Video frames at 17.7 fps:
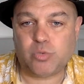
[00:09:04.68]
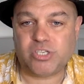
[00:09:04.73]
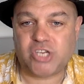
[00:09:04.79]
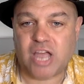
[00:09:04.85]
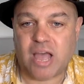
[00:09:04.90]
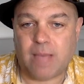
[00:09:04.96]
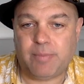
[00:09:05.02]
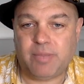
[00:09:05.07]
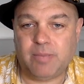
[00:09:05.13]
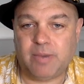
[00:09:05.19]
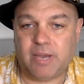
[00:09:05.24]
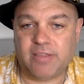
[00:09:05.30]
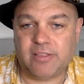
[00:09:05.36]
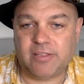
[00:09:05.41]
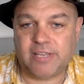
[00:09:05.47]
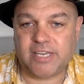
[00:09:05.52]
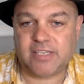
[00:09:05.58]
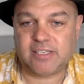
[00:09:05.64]
Chappie by
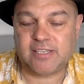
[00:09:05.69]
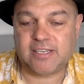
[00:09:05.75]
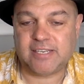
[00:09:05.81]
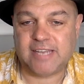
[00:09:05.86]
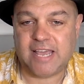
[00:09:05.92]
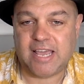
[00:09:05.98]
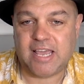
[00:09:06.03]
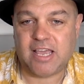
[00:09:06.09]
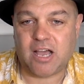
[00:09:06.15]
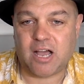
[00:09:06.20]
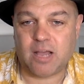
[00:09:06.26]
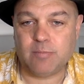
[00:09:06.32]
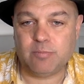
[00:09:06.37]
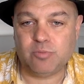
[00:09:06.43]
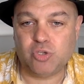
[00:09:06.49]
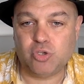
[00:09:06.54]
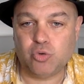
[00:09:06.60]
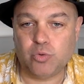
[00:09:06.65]
the lake, today
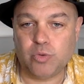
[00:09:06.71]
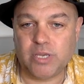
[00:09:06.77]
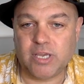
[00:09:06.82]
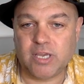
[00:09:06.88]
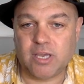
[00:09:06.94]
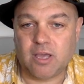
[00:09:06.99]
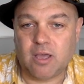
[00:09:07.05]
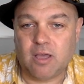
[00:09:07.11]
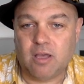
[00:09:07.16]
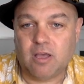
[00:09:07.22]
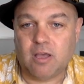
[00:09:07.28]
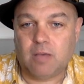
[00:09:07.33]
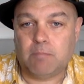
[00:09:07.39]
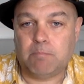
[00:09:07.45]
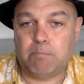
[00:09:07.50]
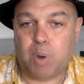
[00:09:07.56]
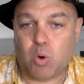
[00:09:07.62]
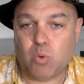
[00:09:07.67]
I'm doing
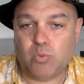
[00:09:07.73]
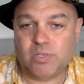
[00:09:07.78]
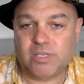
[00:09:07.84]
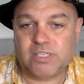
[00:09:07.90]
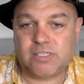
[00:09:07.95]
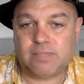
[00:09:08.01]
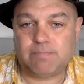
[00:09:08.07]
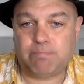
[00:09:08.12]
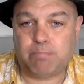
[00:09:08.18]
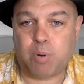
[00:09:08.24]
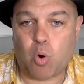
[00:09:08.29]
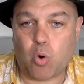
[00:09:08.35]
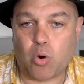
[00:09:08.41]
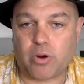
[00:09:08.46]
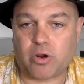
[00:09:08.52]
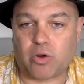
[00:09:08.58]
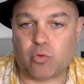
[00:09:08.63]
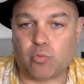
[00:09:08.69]
boneless
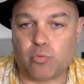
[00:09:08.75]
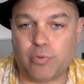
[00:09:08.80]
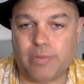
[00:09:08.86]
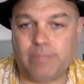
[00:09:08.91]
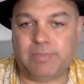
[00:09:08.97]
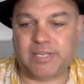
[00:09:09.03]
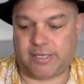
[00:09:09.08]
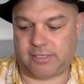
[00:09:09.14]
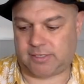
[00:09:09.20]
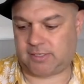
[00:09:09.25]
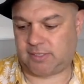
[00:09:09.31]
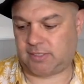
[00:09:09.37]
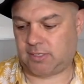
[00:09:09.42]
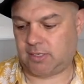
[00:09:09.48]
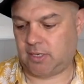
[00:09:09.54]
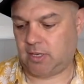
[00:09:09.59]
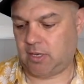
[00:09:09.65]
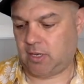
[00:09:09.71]
pork
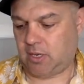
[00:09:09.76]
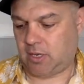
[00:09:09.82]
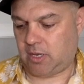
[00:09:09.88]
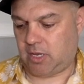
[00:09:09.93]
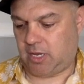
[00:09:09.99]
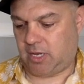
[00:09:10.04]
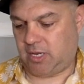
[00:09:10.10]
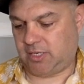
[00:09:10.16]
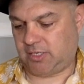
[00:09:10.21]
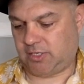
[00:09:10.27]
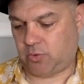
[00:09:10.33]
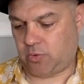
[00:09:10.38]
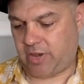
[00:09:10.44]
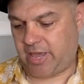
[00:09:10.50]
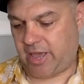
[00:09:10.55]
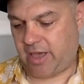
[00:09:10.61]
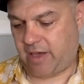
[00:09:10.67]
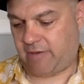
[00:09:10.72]
riblets. So
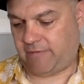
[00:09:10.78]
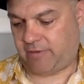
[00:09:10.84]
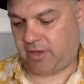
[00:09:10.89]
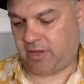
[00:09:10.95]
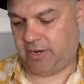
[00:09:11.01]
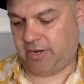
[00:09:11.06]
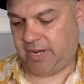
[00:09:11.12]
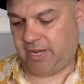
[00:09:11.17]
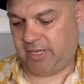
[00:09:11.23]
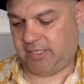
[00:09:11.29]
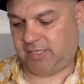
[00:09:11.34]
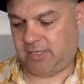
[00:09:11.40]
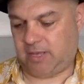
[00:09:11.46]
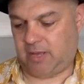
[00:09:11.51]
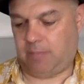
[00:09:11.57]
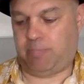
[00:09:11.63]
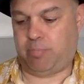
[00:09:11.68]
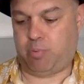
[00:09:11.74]
I have a nice
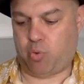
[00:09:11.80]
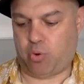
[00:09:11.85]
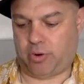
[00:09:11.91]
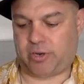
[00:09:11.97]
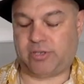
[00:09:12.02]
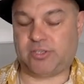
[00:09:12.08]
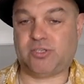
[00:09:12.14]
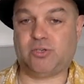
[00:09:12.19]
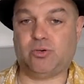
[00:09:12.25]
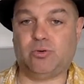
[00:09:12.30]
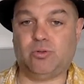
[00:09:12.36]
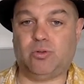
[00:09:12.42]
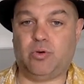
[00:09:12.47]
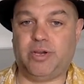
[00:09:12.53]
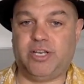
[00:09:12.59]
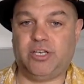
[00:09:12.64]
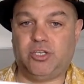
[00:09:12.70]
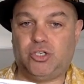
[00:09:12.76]
pork
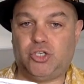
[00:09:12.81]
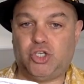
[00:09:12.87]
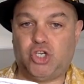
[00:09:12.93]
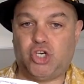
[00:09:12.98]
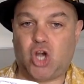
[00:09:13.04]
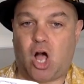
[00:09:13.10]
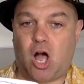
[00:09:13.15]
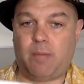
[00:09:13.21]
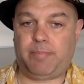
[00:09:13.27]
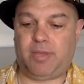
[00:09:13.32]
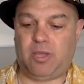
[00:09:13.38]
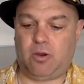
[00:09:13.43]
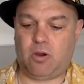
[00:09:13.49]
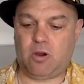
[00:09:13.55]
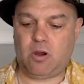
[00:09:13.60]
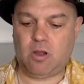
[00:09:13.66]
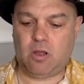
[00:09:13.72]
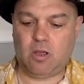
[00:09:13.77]
sirloin chop
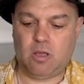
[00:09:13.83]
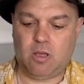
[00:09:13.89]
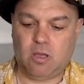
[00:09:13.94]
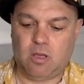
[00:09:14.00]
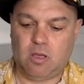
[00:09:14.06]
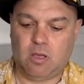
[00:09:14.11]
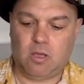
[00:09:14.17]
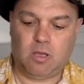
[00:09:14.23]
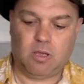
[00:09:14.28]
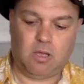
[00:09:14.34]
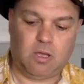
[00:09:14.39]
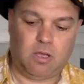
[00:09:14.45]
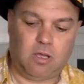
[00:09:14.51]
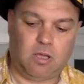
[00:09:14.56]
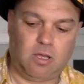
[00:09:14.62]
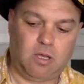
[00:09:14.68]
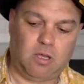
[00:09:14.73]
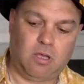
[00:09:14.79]
here.
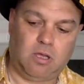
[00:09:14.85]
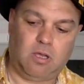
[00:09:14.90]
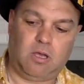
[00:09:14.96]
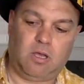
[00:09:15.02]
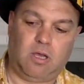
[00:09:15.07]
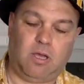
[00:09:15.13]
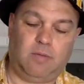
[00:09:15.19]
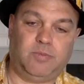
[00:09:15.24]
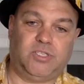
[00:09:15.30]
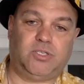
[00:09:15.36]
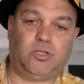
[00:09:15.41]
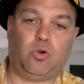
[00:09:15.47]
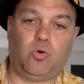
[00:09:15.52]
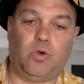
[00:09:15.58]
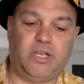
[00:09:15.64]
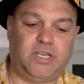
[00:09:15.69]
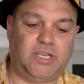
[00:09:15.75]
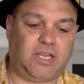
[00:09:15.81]
I'm just
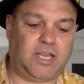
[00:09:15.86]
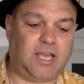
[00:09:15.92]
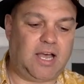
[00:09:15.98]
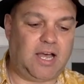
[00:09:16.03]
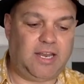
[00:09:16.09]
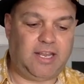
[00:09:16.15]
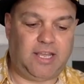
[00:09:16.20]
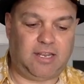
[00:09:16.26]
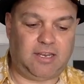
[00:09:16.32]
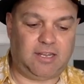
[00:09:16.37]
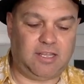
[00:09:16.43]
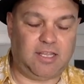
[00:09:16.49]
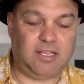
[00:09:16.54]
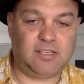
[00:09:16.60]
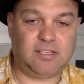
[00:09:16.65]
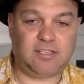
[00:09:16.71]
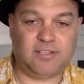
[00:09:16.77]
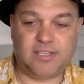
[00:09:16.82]
going to cut it
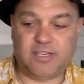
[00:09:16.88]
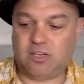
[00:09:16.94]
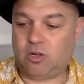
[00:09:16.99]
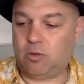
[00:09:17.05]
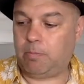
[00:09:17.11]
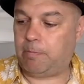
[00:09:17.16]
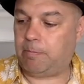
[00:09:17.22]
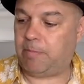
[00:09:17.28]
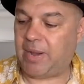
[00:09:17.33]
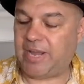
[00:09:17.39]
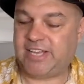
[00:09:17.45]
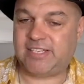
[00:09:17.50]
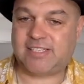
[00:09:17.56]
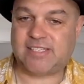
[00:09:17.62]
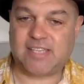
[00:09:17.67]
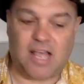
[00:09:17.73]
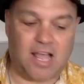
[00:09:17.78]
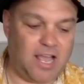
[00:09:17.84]
into little
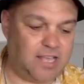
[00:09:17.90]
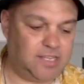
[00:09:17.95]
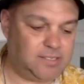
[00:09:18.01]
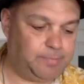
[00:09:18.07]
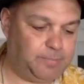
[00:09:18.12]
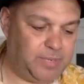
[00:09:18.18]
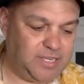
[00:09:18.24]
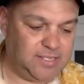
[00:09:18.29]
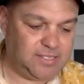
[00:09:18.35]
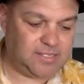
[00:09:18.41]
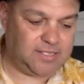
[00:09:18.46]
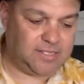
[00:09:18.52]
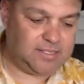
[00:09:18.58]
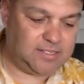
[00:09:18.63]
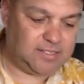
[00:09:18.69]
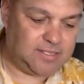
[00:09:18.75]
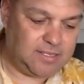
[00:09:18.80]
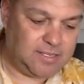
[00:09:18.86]
bite-sized pieces.